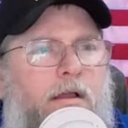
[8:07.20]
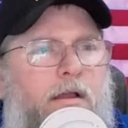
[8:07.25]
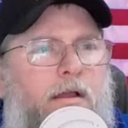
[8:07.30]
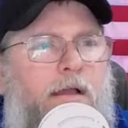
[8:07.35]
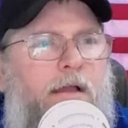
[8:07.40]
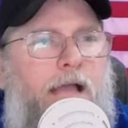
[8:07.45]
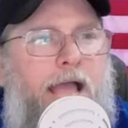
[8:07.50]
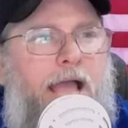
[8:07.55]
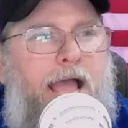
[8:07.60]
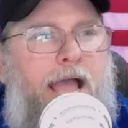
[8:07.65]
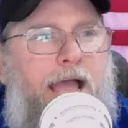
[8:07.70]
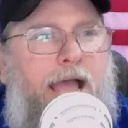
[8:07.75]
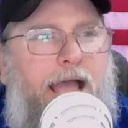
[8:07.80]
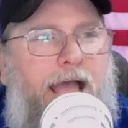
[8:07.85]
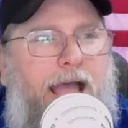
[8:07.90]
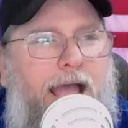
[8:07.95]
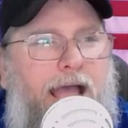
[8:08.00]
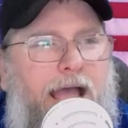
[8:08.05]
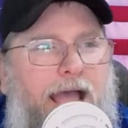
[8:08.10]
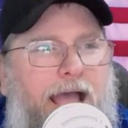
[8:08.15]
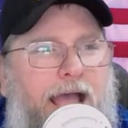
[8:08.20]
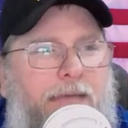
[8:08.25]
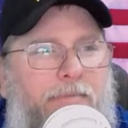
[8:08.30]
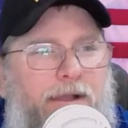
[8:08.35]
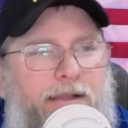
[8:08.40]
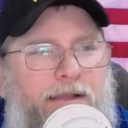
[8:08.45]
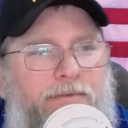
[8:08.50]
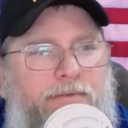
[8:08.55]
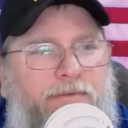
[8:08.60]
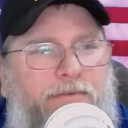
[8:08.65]
Haha,
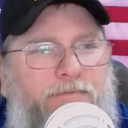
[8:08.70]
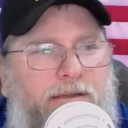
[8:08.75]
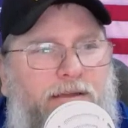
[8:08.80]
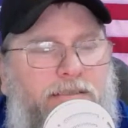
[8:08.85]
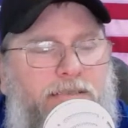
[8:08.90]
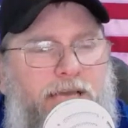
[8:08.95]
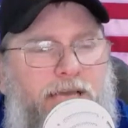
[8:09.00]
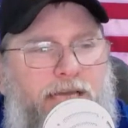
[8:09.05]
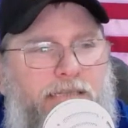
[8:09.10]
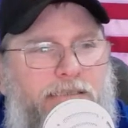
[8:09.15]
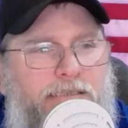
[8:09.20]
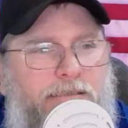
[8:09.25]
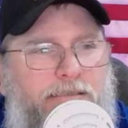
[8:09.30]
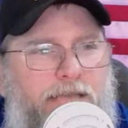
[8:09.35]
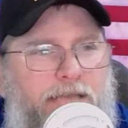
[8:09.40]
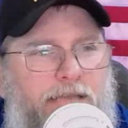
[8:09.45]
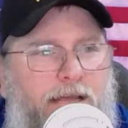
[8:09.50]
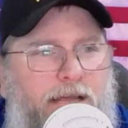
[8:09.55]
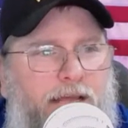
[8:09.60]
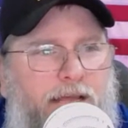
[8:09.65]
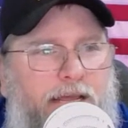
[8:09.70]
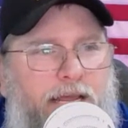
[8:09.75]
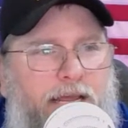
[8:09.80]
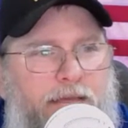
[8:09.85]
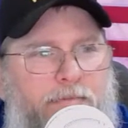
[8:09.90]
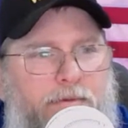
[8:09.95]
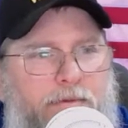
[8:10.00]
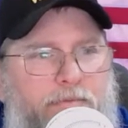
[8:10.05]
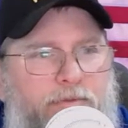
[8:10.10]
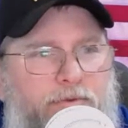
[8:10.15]
Michael Fox got his
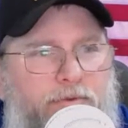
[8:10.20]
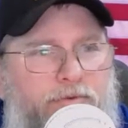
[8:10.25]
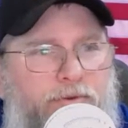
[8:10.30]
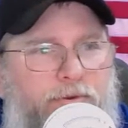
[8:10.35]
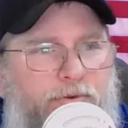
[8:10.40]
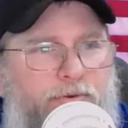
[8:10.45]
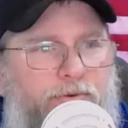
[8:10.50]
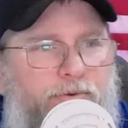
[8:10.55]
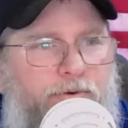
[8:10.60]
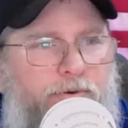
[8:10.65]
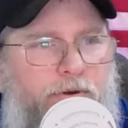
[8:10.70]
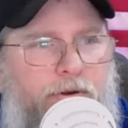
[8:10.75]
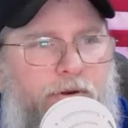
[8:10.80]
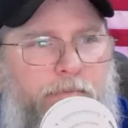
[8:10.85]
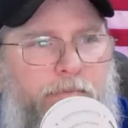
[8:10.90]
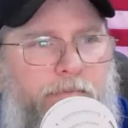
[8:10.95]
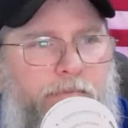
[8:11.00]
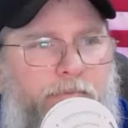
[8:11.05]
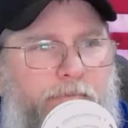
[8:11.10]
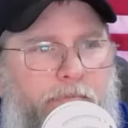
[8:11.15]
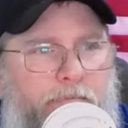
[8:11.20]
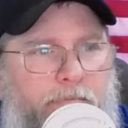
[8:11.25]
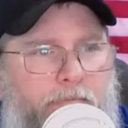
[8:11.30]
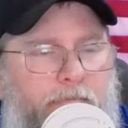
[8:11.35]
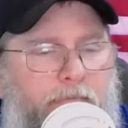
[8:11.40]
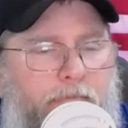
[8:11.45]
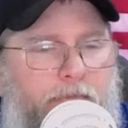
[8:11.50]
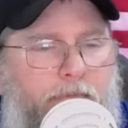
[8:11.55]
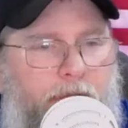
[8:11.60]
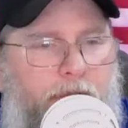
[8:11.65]
MMU2 or
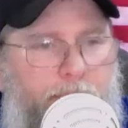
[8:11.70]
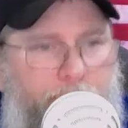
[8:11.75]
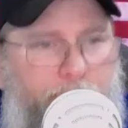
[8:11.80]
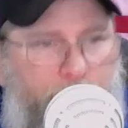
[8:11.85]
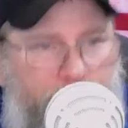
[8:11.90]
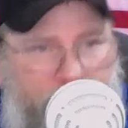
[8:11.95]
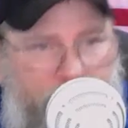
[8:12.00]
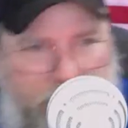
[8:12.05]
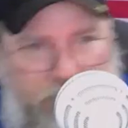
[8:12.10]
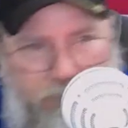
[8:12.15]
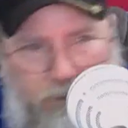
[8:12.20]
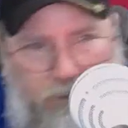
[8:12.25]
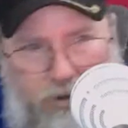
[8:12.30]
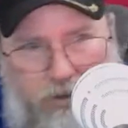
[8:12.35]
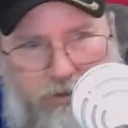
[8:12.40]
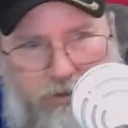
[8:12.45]
a Prusa Mark